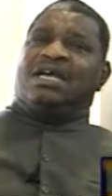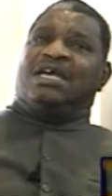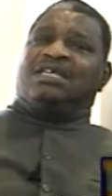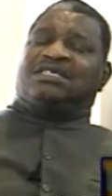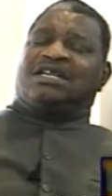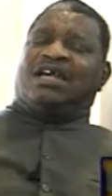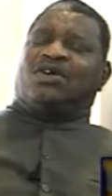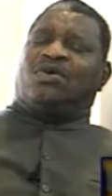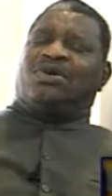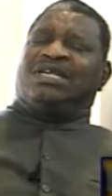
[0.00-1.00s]
it's not
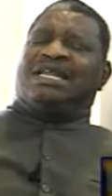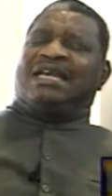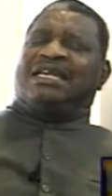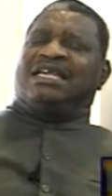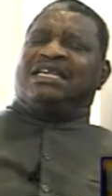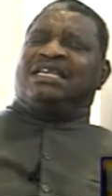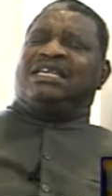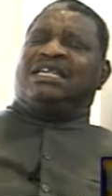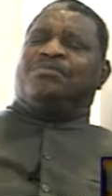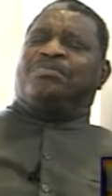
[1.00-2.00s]
only that it
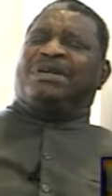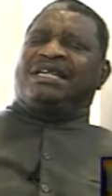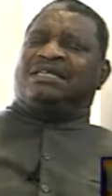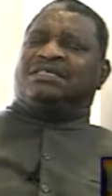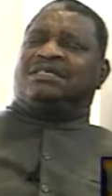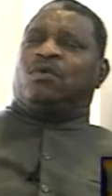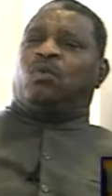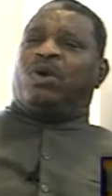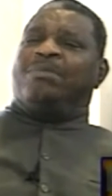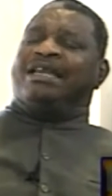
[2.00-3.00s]
depletes
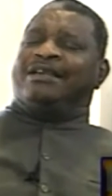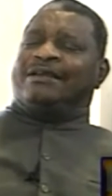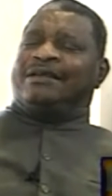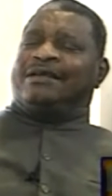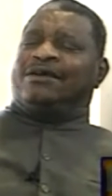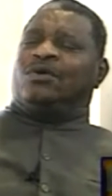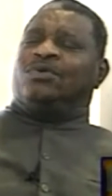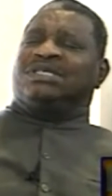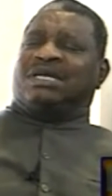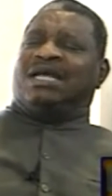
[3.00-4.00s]
women, who
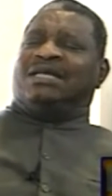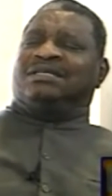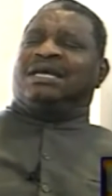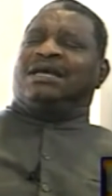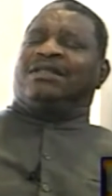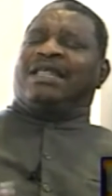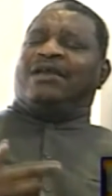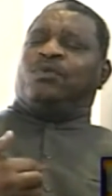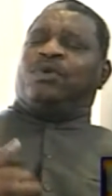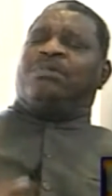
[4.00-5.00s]
says
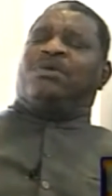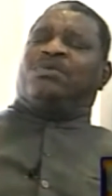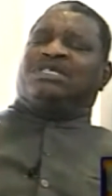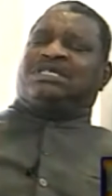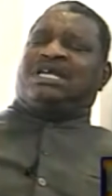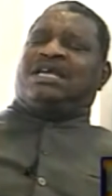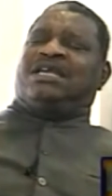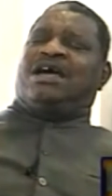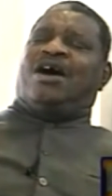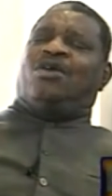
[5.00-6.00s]
that women was
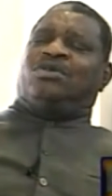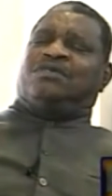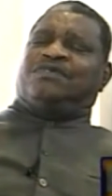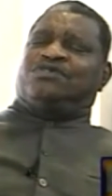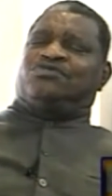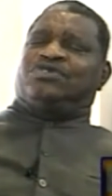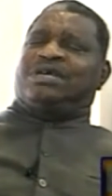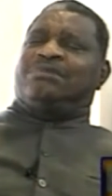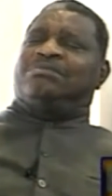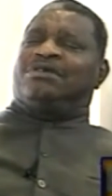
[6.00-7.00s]
taken out of the
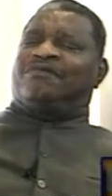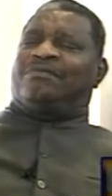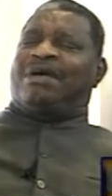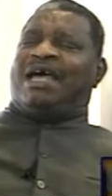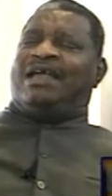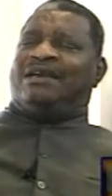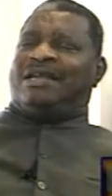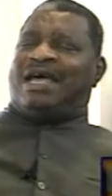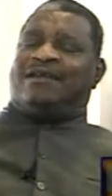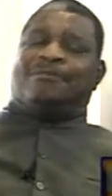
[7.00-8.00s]
rib of a man,
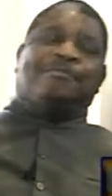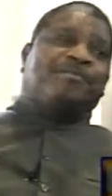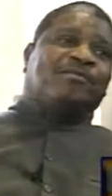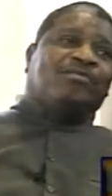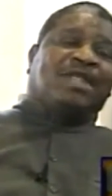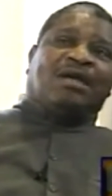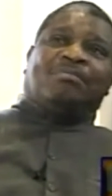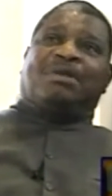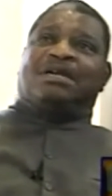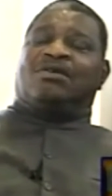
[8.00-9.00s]
Adam, mm-hmm.
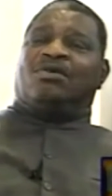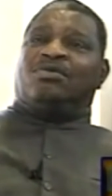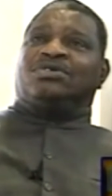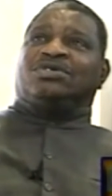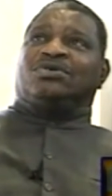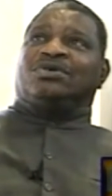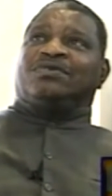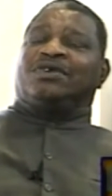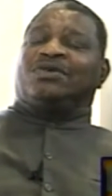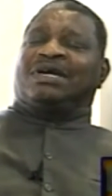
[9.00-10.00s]
but also if
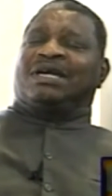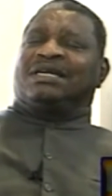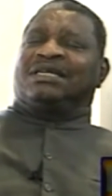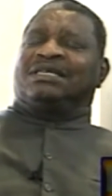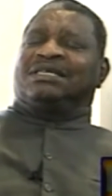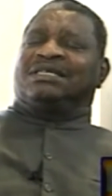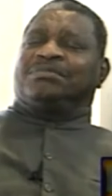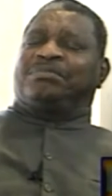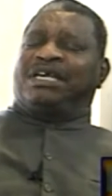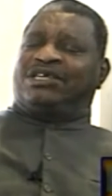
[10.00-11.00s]
you look at the
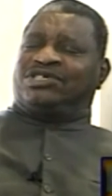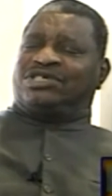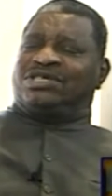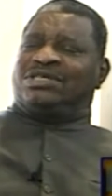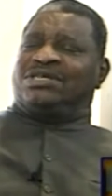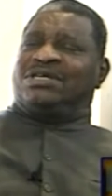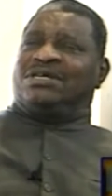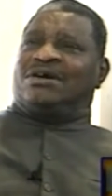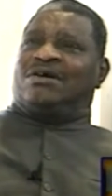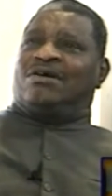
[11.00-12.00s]
depiction
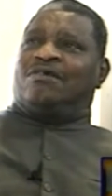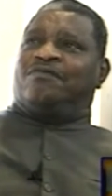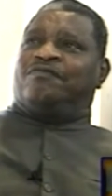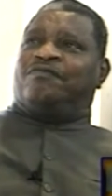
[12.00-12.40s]
of